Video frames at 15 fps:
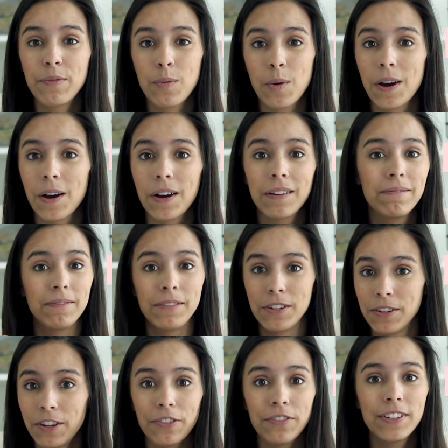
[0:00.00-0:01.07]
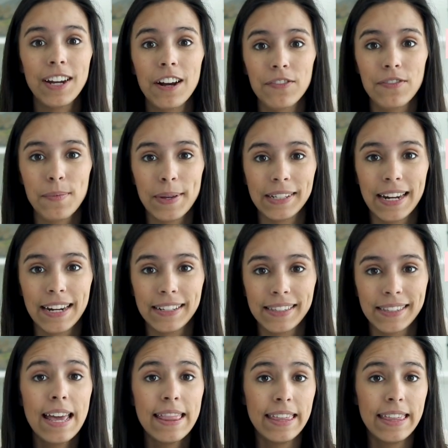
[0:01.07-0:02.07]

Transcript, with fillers: for your photography business.